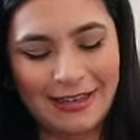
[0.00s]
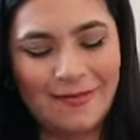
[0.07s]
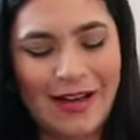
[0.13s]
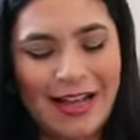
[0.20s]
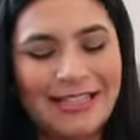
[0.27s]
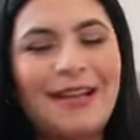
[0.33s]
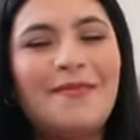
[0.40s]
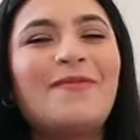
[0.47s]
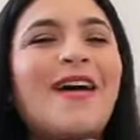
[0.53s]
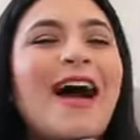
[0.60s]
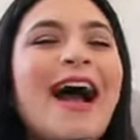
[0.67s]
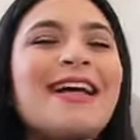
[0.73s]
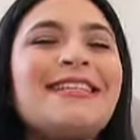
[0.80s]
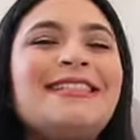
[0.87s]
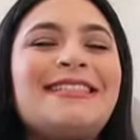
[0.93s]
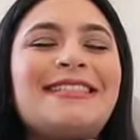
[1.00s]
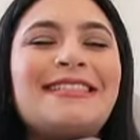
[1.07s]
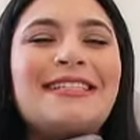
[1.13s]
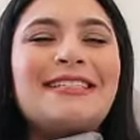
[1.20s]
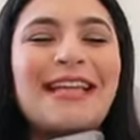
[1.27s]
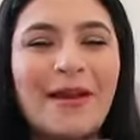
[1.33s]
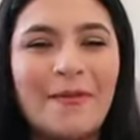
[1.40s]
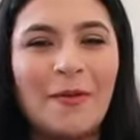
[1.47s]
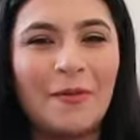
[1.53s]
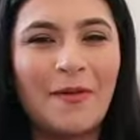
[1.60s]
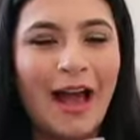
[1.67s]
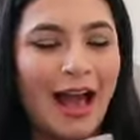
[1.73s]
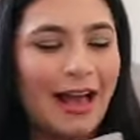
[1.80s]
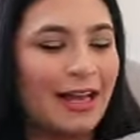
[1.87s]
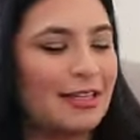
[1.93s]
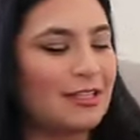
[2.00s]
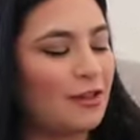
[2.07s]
Massa fun, diaper bag.